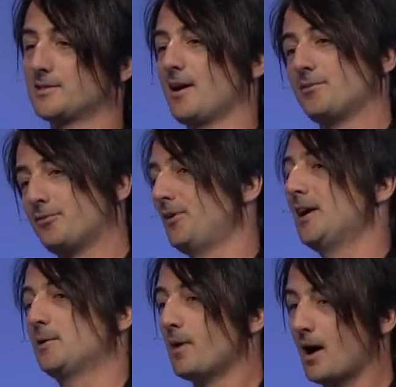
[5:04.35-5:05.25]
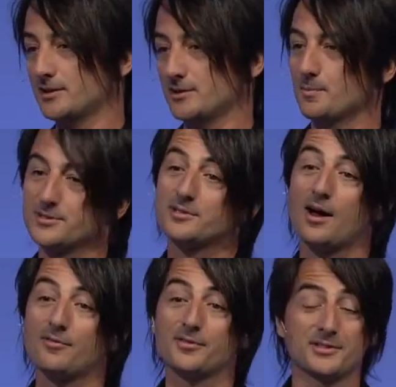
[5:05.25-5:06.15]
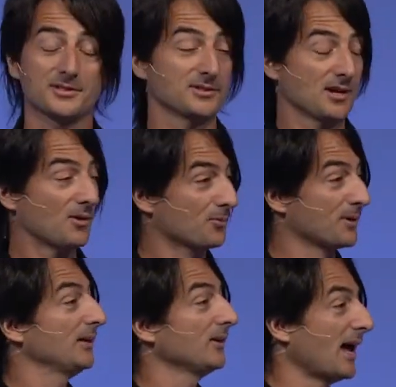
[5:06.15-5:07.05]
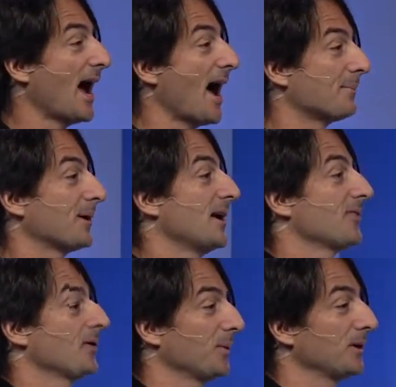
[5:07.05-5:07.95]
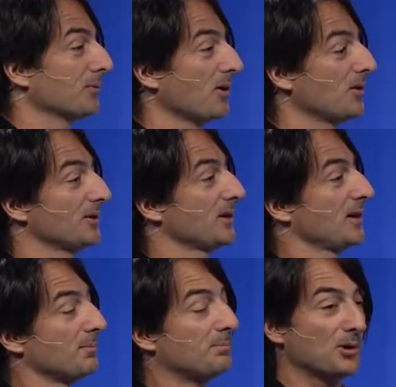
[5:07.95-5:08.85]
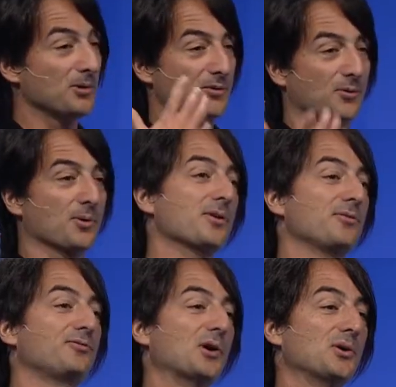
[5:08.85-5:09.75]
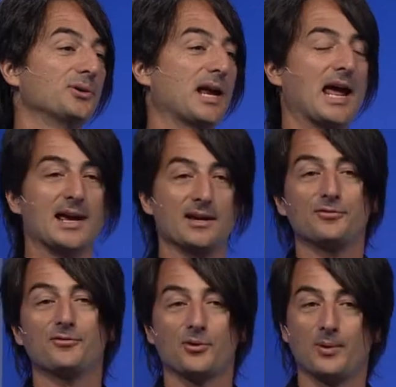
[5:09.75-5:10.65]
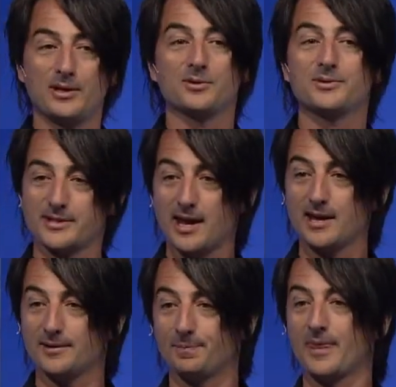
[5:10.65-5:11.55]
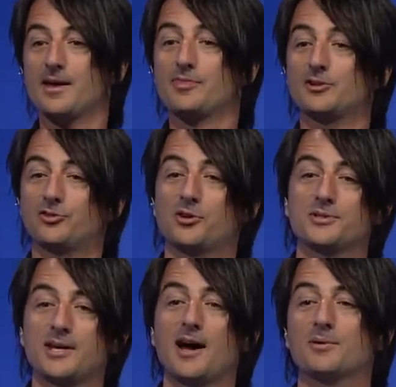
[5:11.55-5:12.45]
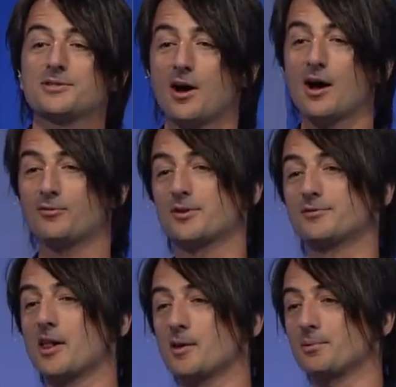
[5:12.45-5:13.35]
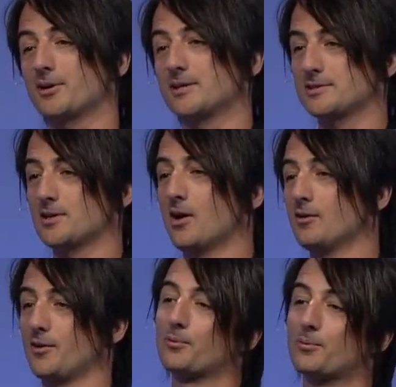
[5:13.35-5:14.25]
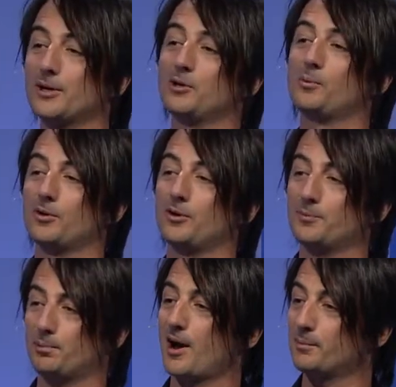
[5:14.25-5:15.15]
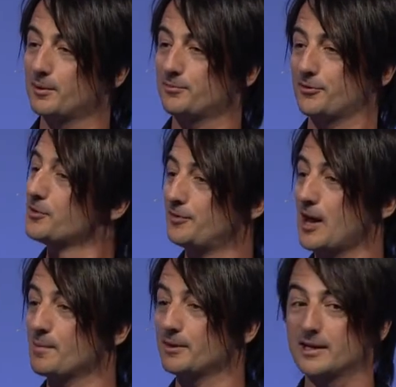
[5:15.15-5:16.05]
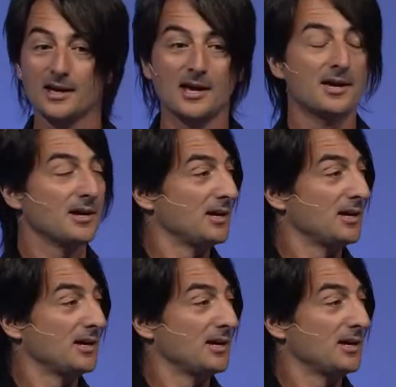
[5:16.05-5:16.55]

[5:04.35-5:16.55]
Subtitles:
is not fake mocked up stuff. This is a real app that we wrote both for the phone and for Windows 8 that shows how a software developer can solve a real-world problem for a family